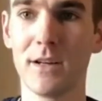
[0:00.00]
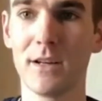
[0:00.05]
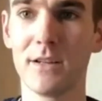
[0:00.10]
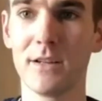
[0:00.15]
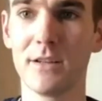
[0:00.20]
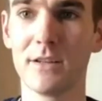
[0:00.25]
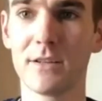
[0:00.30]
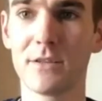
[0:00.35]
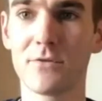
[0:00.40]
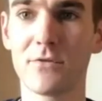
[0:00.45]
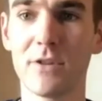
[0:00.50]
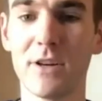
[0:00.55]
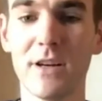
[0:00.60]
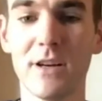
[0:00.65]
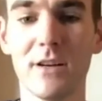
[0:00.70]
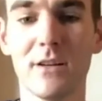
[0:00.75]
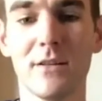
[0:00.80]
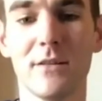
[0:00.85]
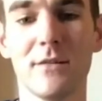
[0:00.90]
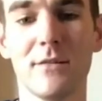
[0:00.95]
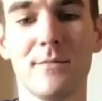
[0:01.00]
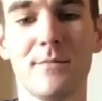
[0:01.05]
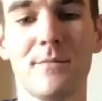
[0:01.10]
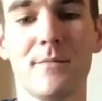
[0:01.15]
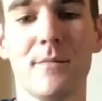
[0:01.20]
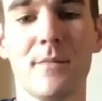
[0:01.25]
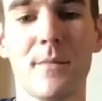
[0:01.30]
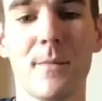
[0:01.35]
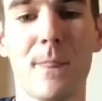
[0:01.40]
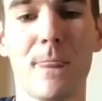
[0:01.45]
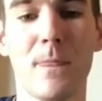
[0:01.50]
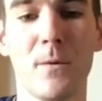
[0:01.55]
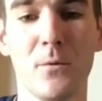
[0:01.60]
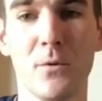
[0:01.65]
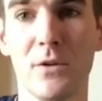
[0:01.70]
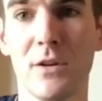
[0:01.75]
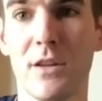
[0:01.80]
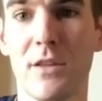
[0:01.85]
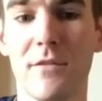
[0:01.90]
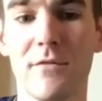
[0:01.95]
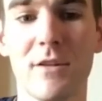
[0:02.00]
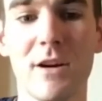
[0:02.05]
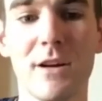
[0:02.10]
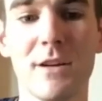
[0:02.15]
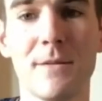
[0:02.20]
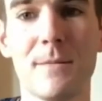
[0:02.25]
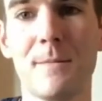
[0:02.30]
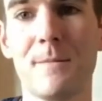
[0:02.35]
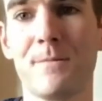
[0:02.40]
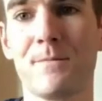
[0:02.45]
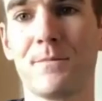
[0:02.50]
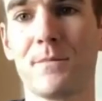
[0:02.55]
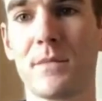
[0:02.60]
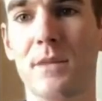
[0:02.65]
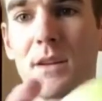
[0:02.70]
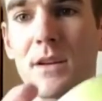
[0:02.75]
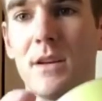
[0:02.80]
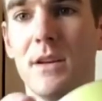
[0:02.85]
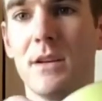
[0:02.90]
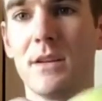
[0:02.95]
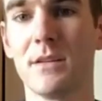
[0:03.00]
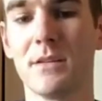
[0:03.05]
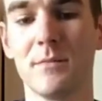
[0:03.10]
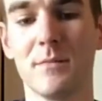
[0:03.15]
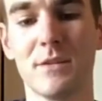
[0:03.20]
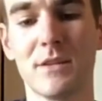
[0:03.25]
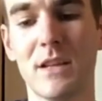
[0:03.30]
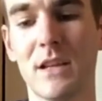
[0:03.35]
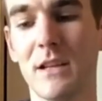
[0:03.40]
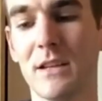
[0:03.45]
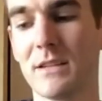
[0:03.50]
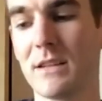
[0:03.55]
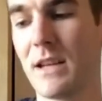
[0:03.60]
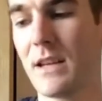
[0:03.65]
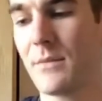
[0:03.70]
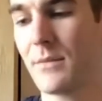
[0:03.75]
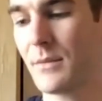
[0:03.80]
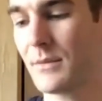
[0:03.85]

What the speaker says: your string or your thread, some sellotape.